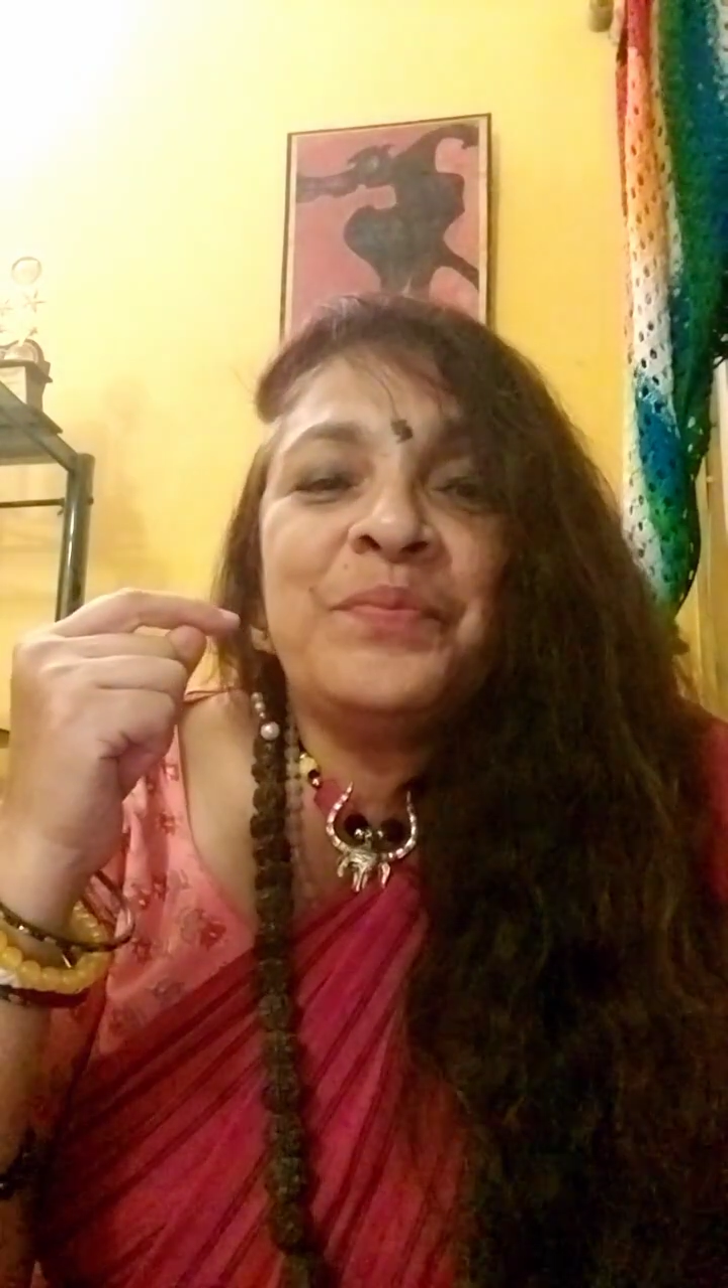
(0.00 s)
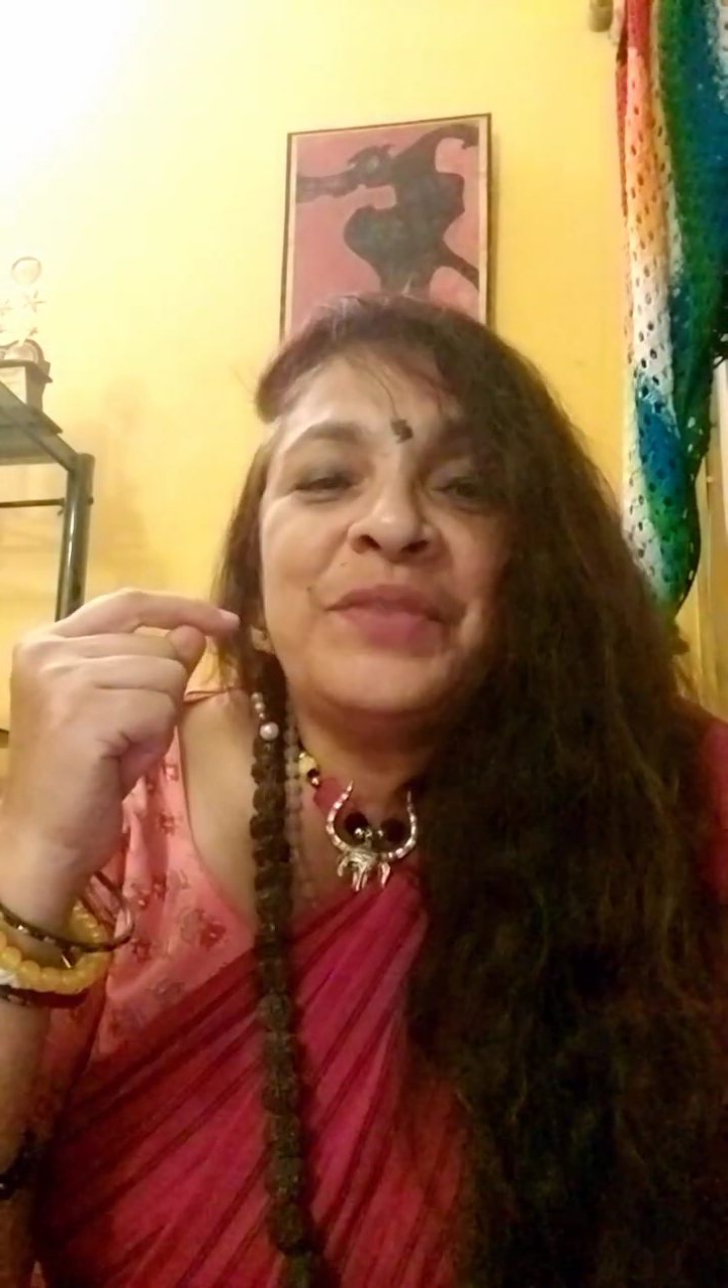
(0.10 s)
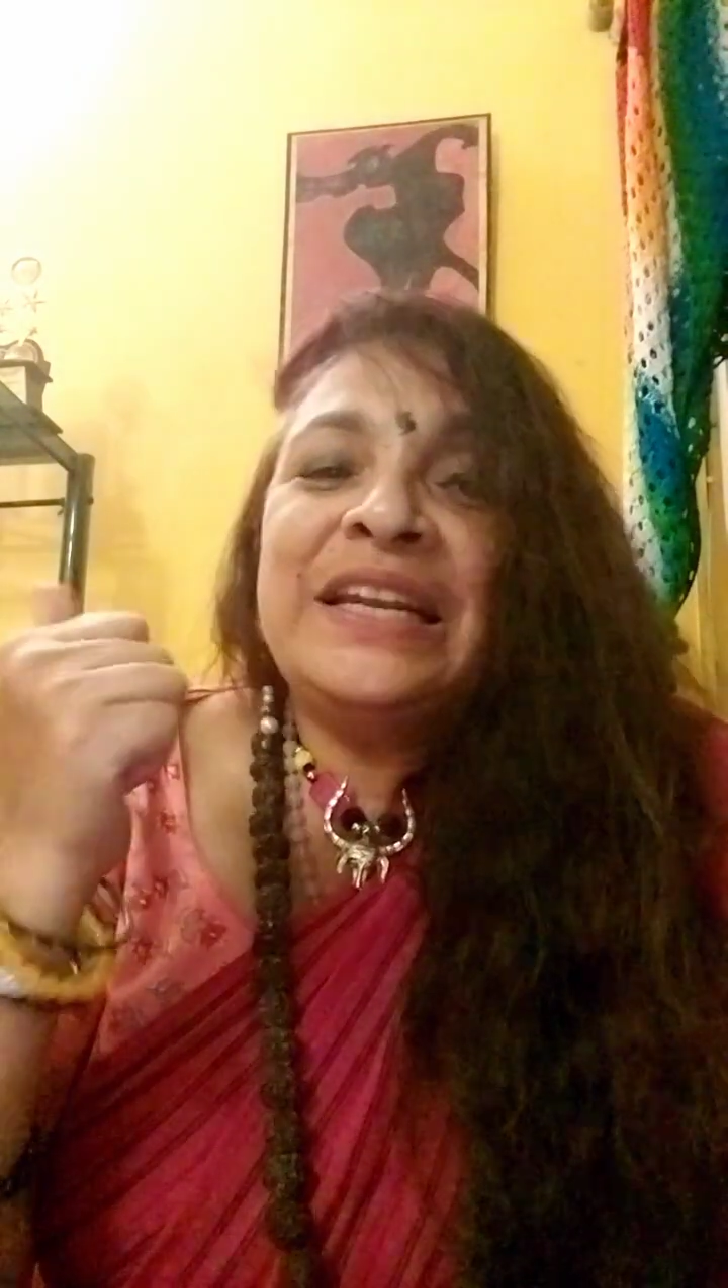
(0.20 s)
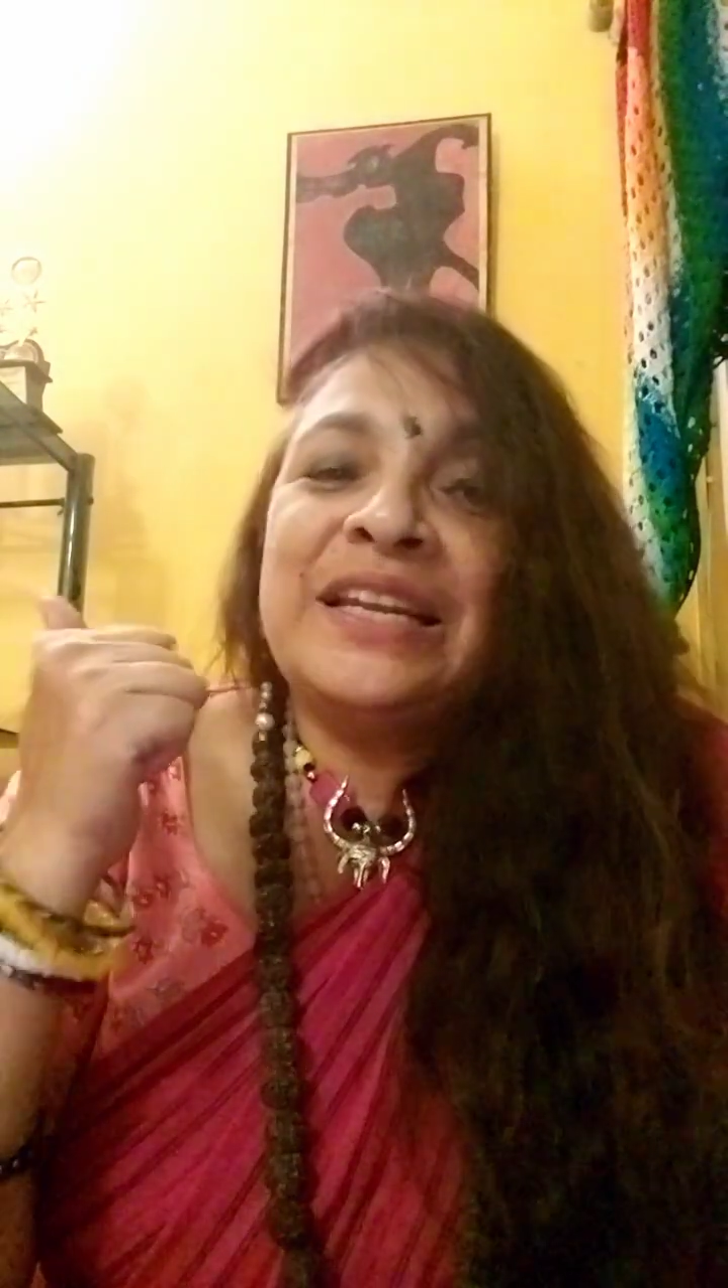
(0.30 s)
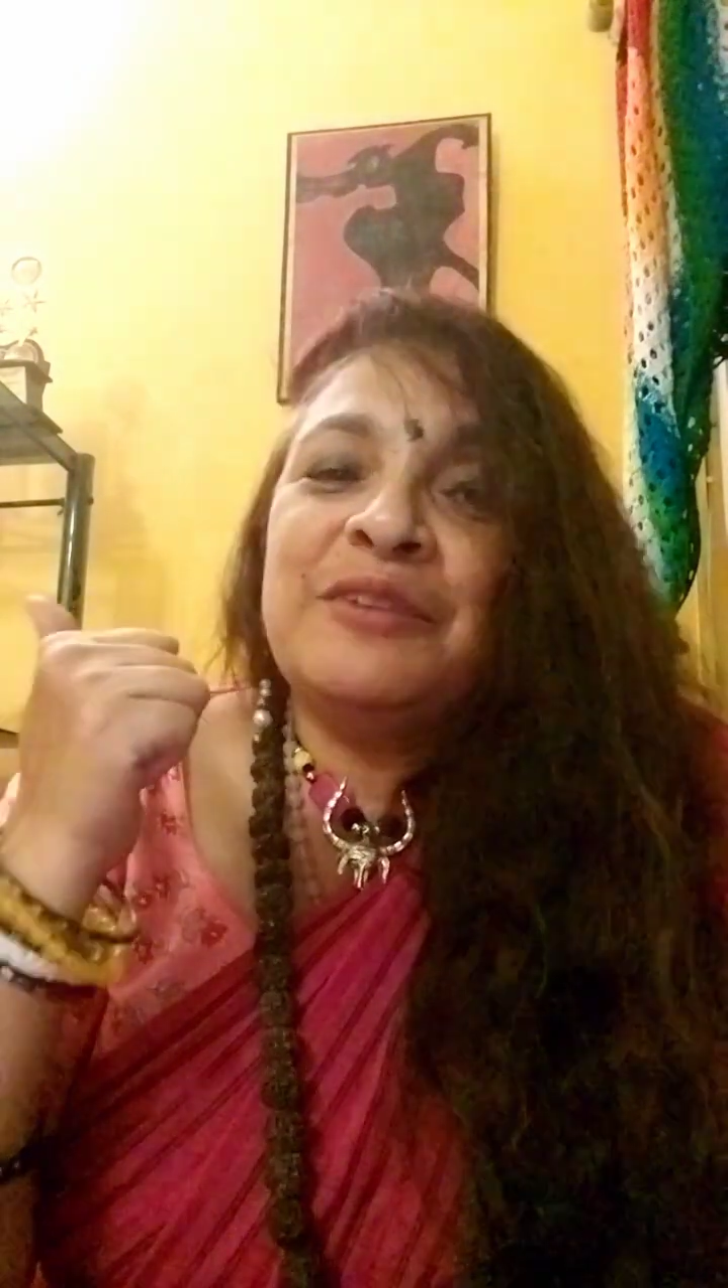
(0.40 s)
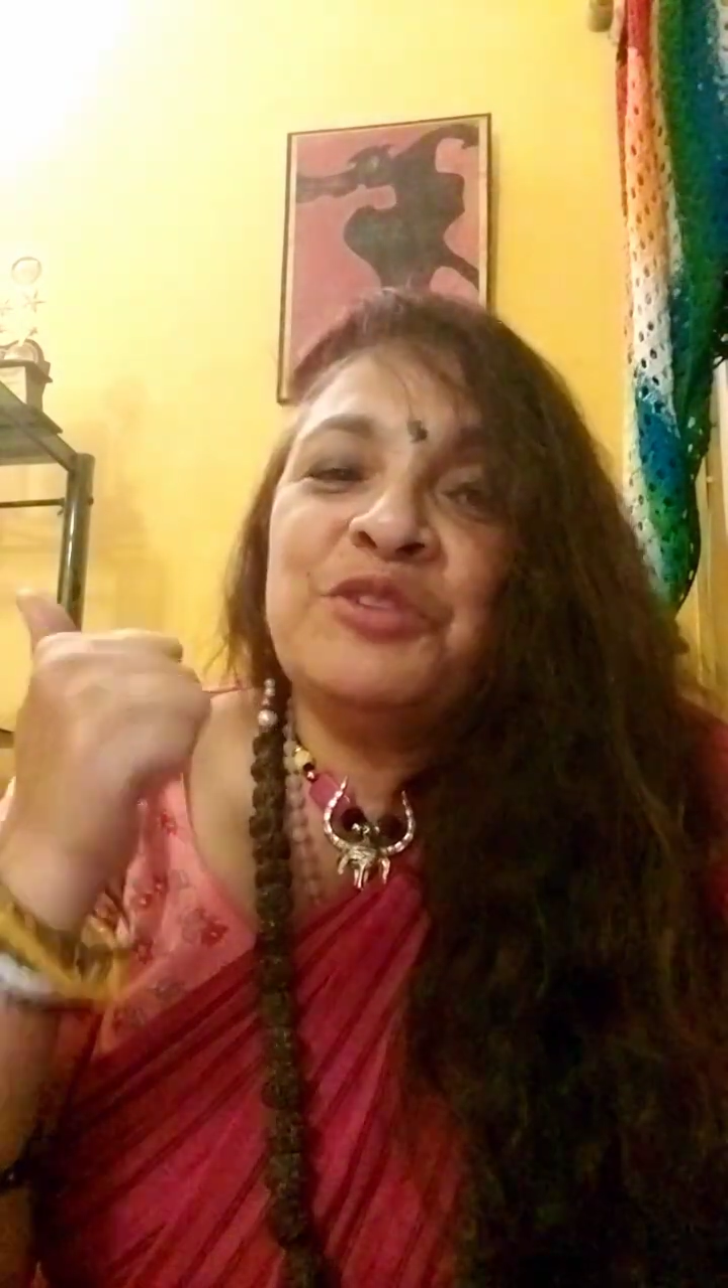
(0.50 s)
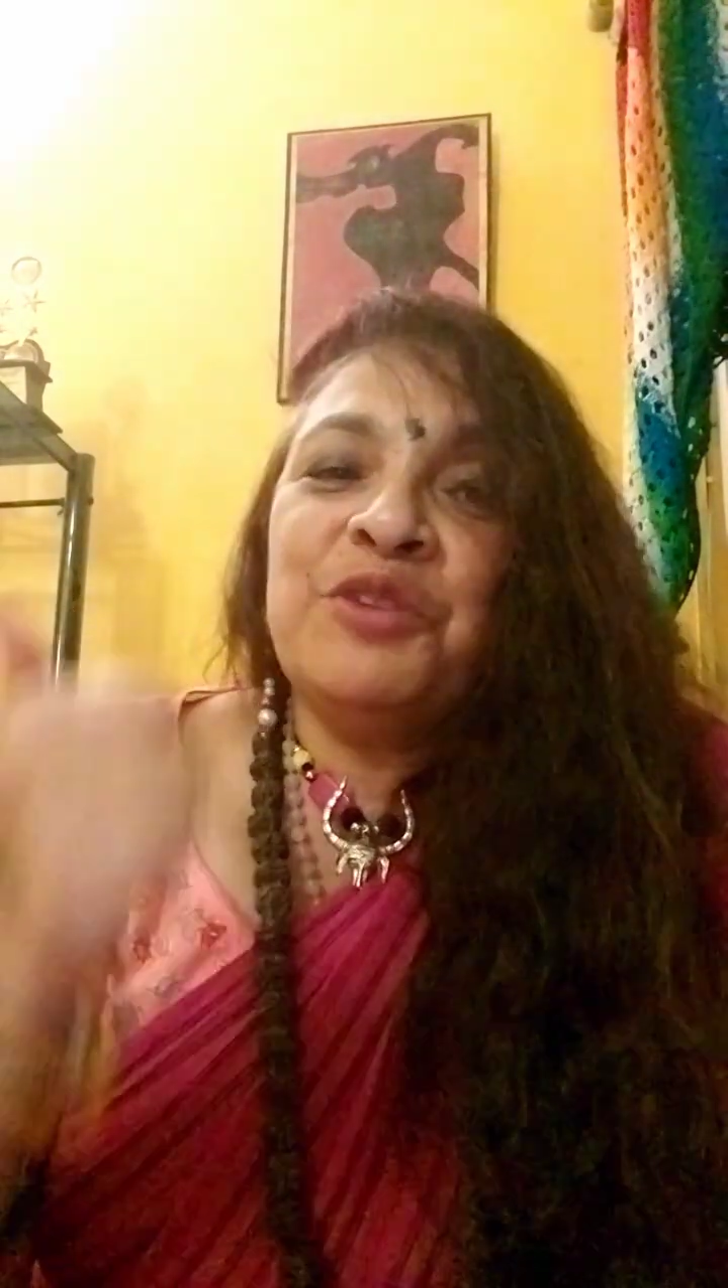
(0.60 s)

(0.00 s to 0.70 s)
in terms